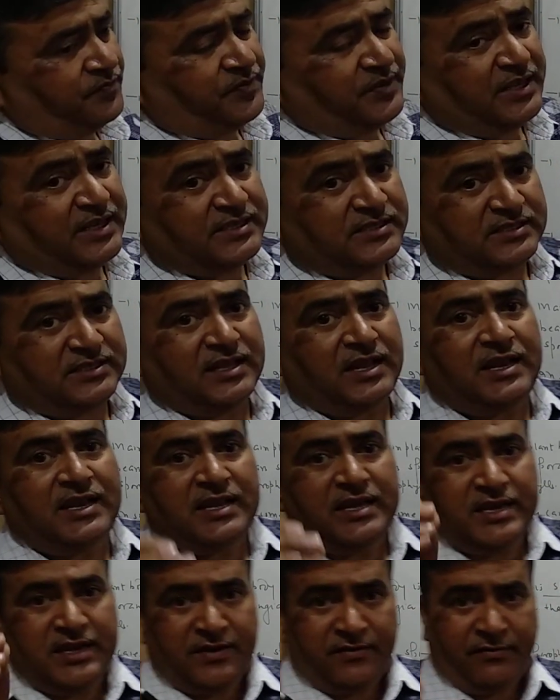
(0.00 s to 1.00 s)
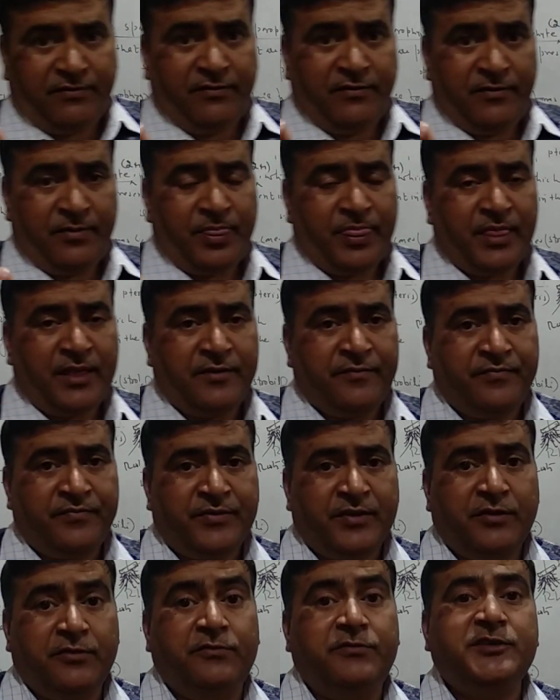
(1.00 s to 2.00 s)
is the leaf
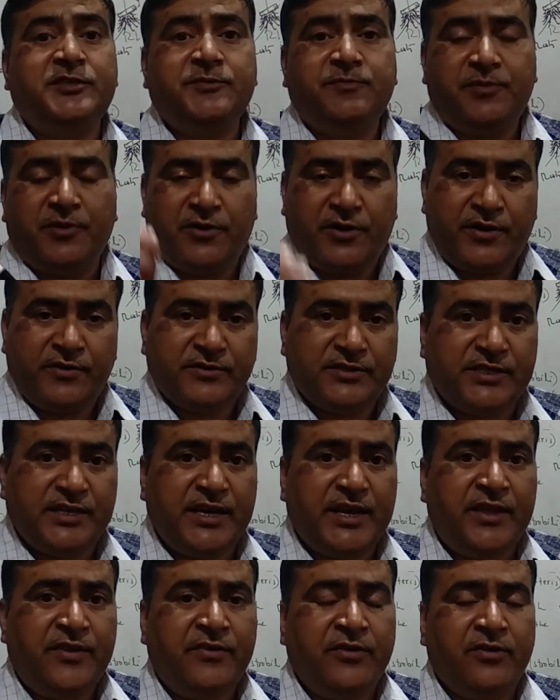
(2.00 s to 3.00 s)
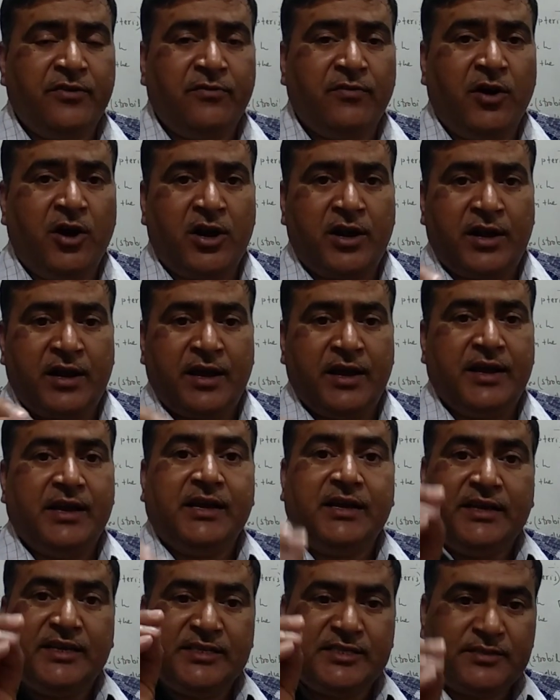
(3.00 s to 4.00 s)
which produces what?
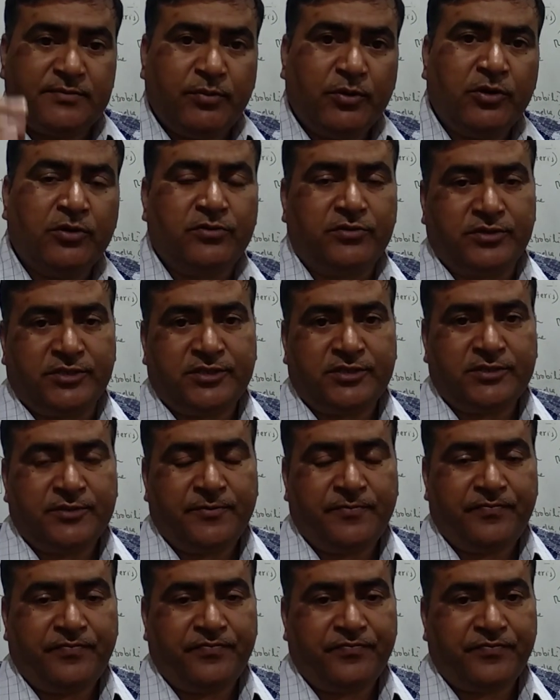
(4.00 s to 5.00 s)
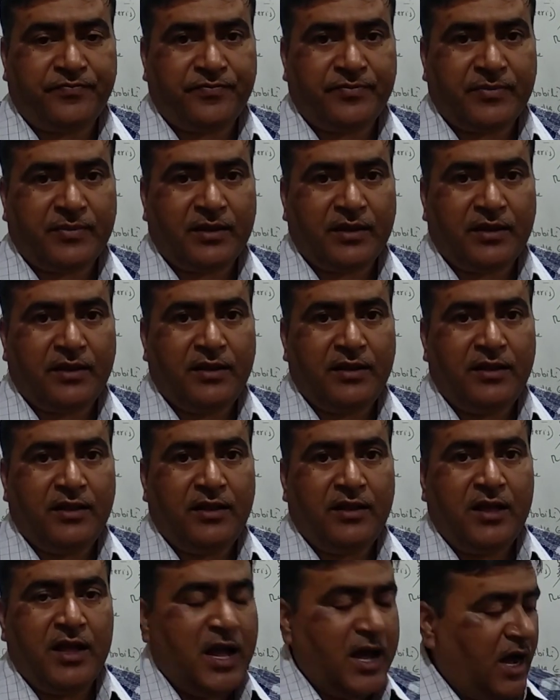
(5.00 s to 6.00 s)
Spores.
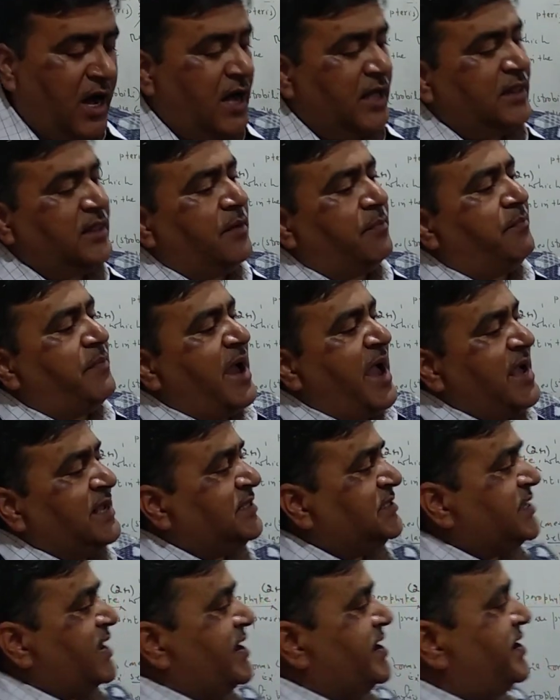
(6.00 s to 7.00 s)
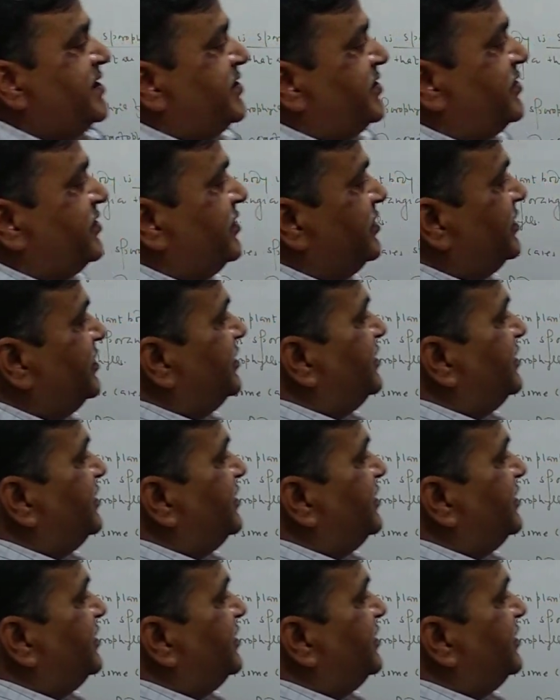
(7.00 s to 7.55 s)
On the back side